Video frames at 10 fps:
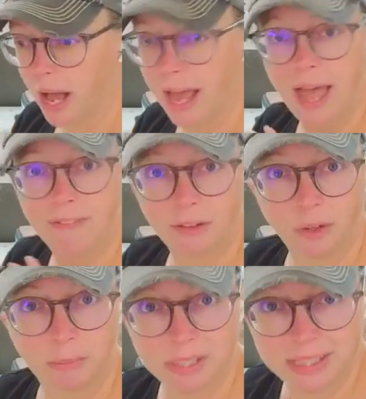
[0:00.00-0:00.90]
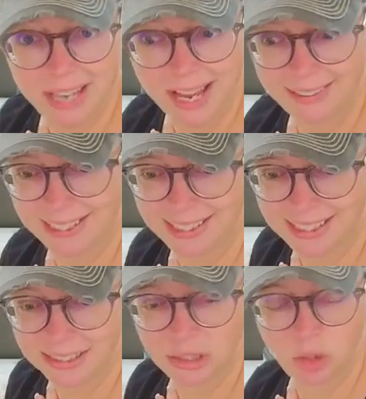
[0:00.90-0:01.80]
I have a little mistake that I
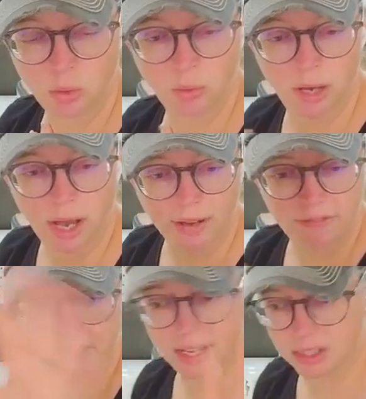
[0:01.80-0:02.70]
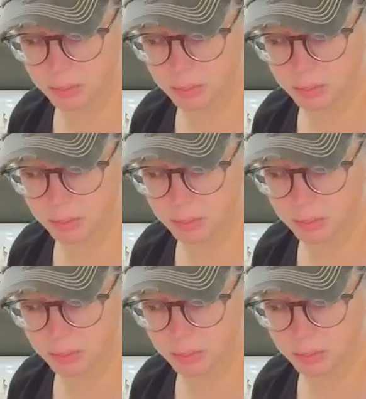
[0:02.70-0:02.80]
need to fix